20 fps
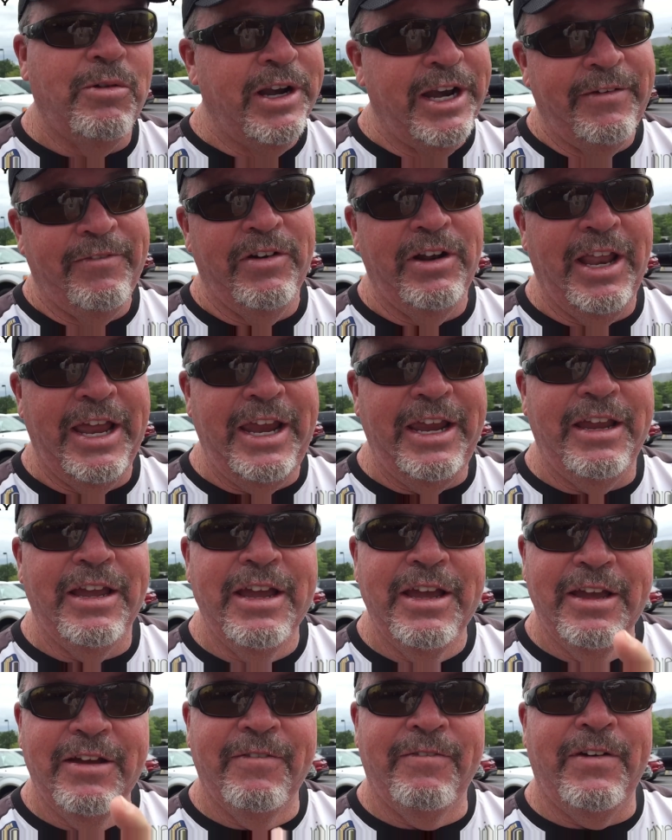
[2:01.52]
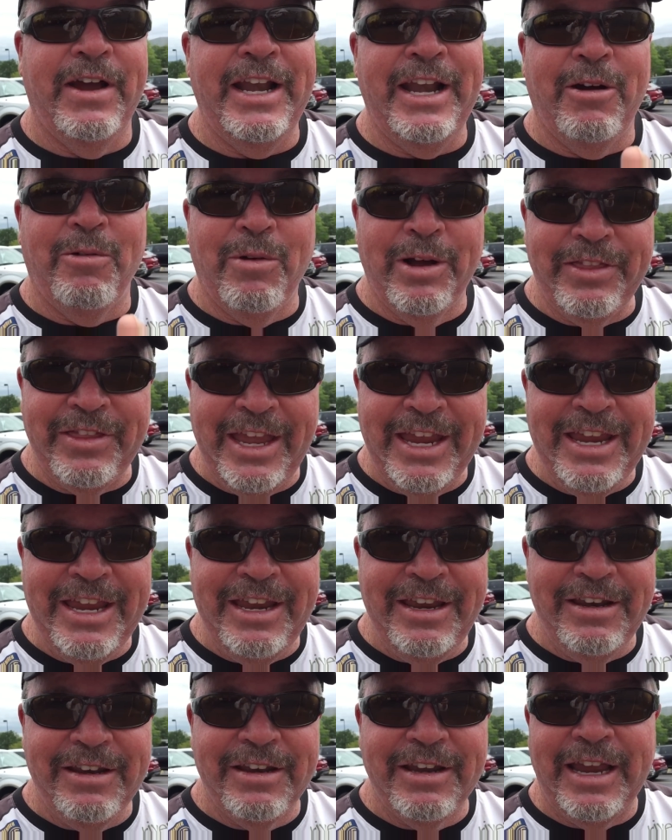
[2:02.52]
whatever lake, find out what they
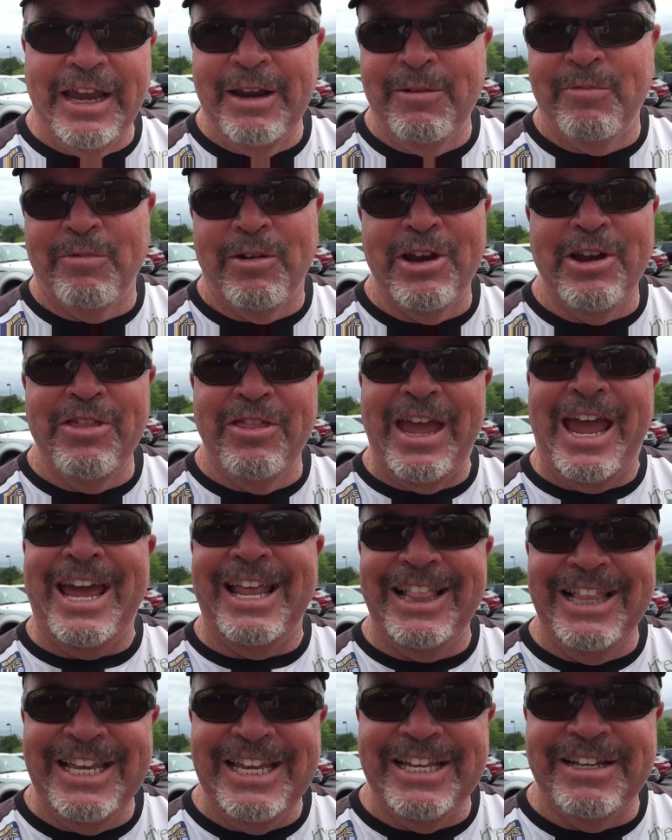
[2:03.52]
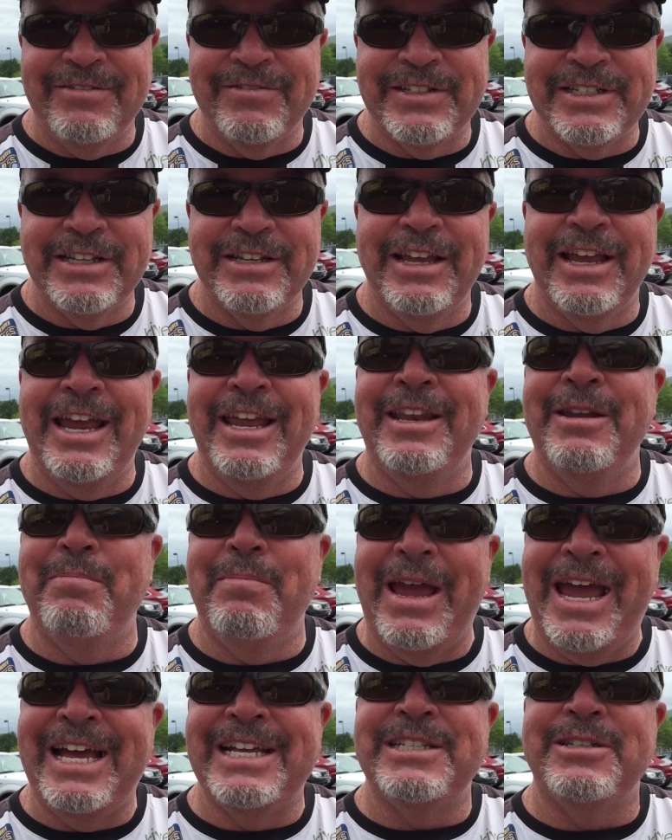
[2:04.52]
eat and where that lives, and the
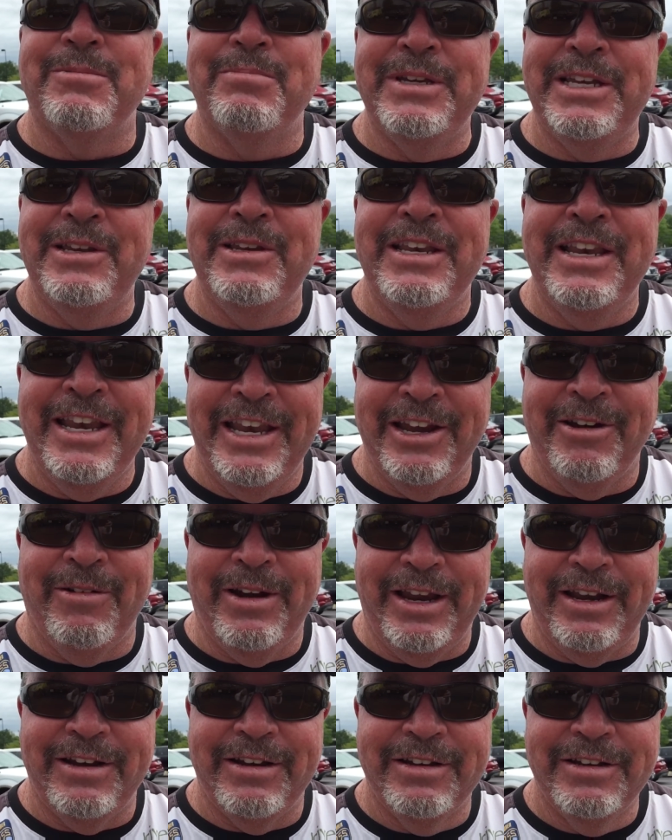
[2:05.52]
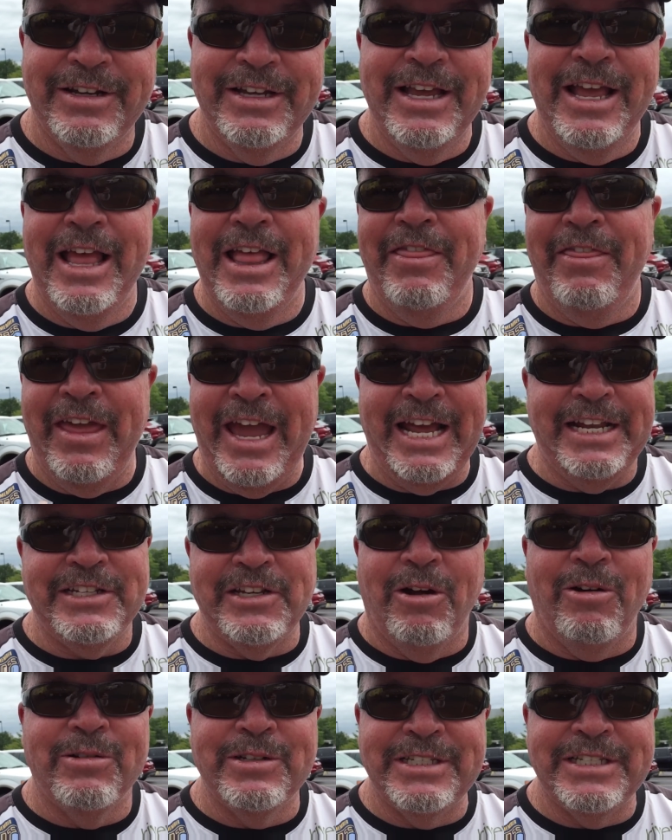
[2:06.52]
bass will be near it.
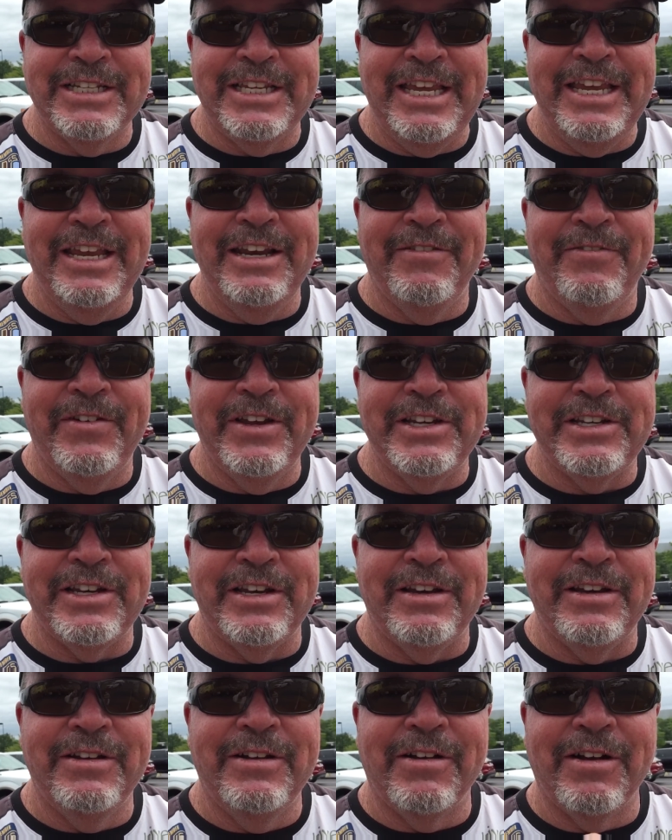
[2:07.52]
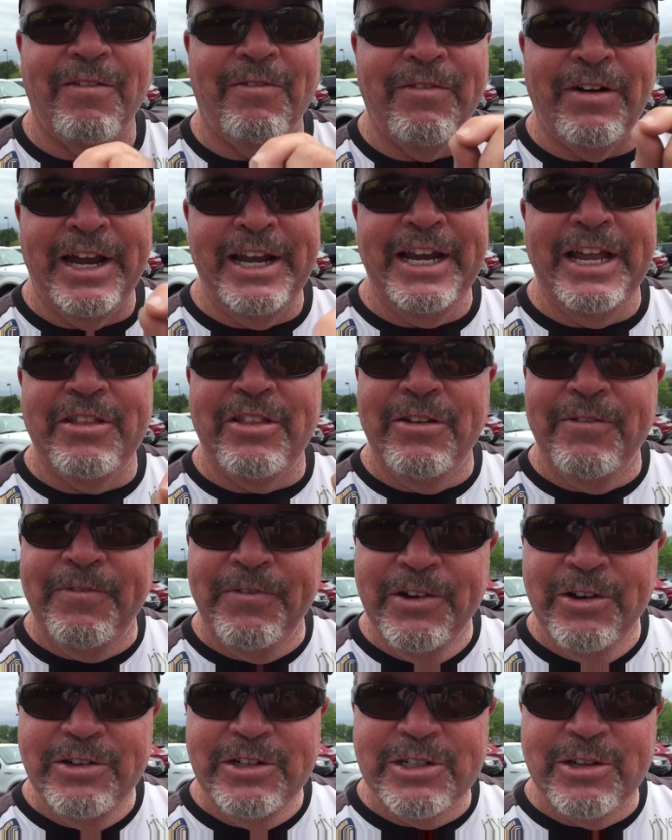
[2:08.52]
That's always the key to fishing. Find out the
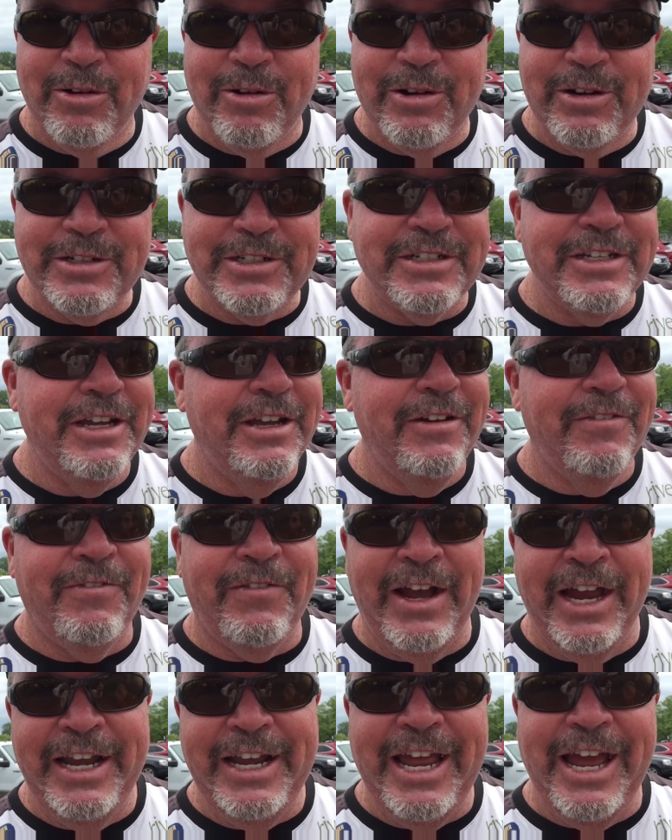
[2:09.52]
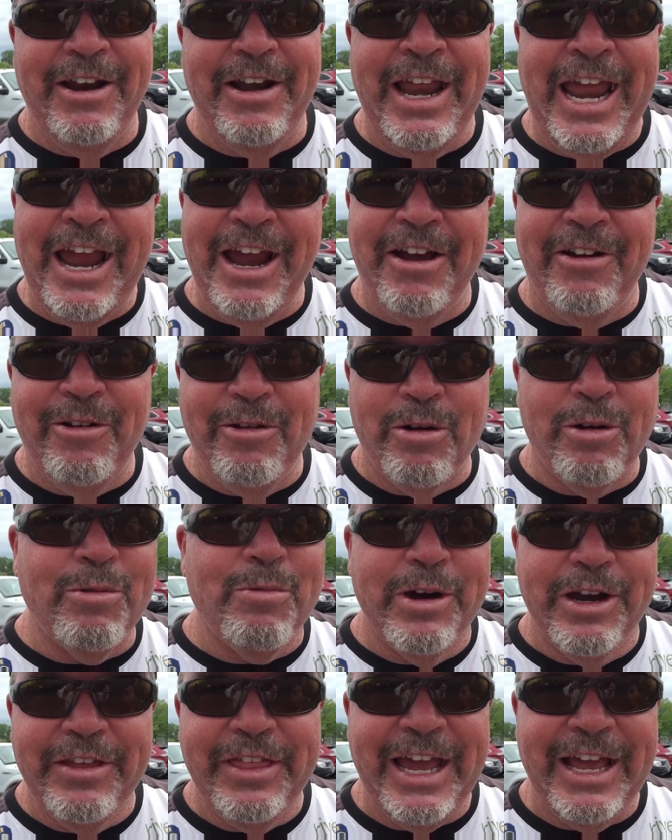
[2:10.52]
food source, find out how or
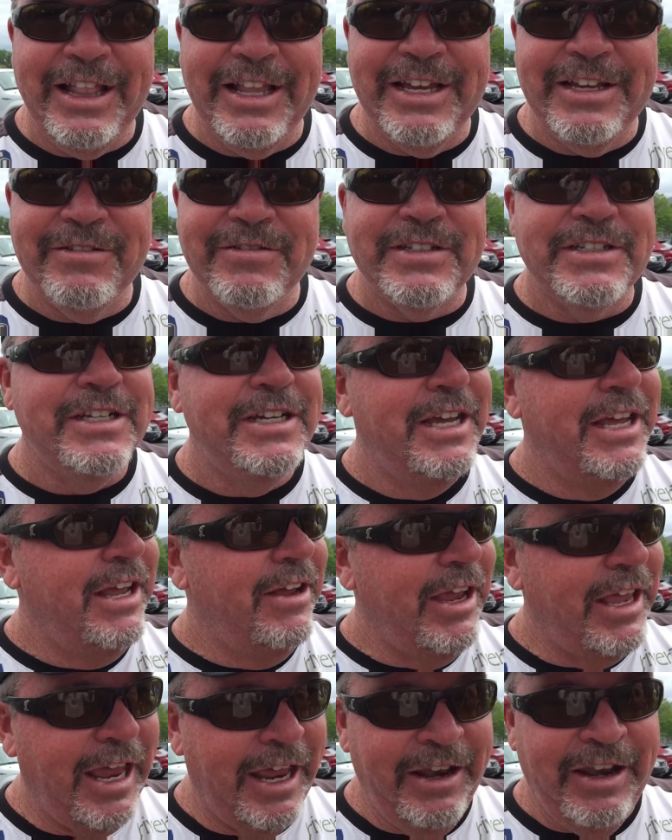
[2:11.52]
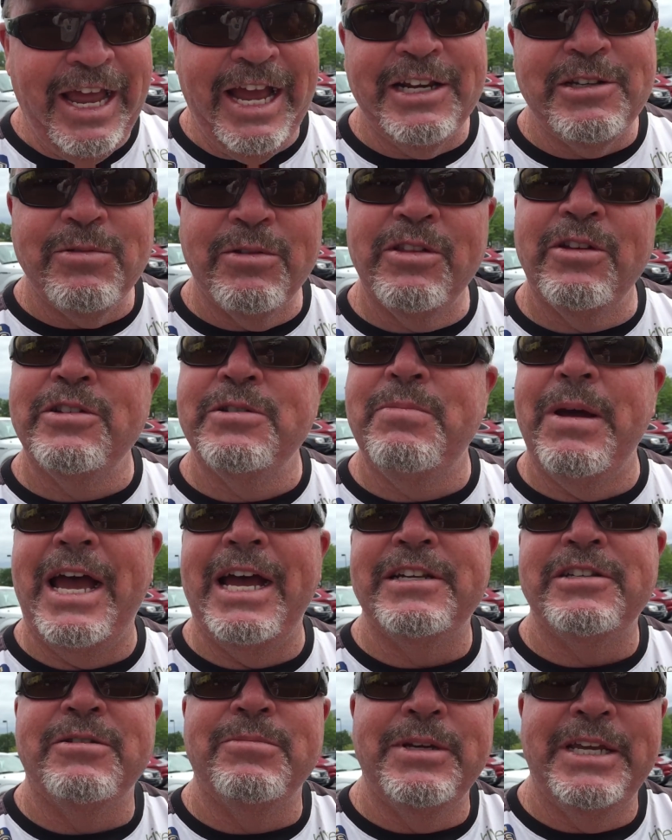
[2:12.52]
where that lives, and that's where those
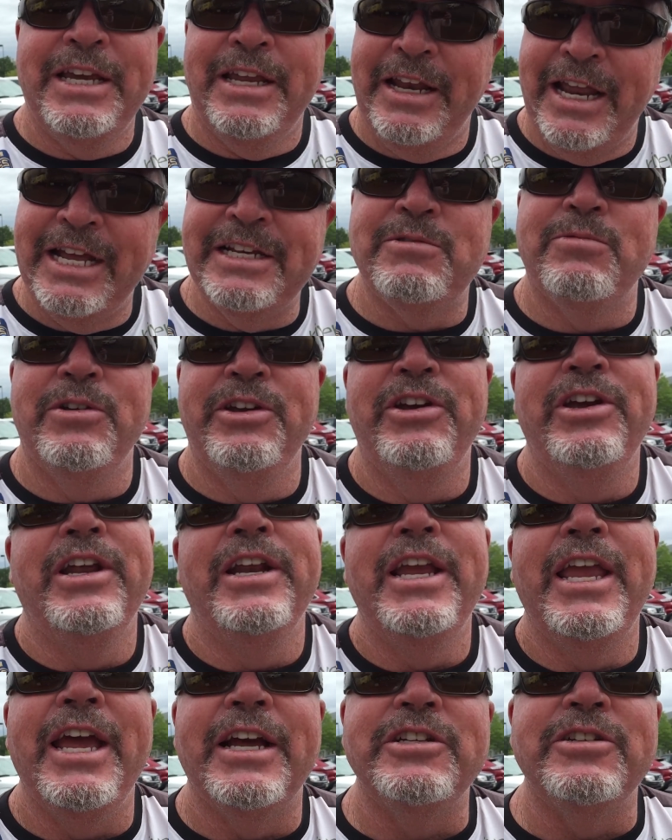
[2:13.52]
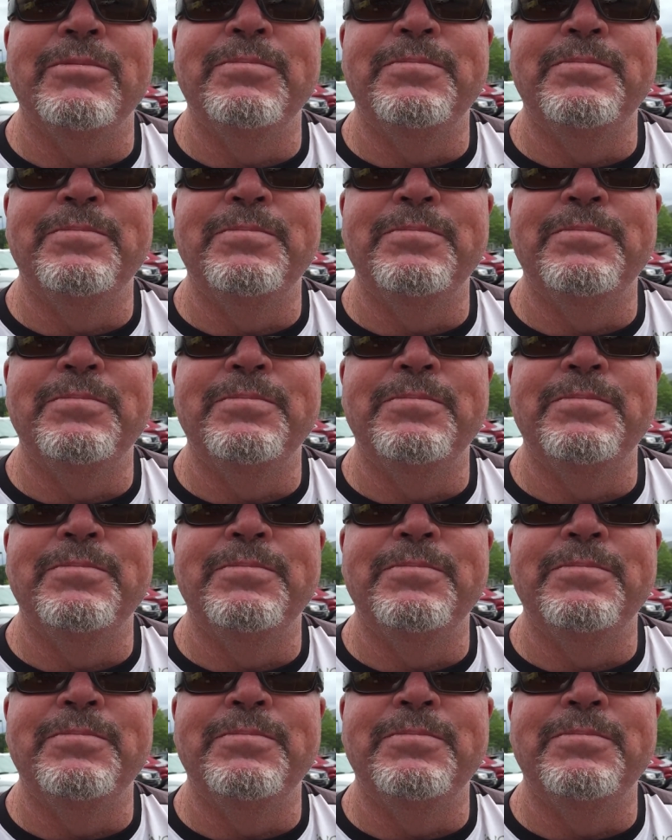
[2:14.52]
bass will be, and that's where you're gonna catch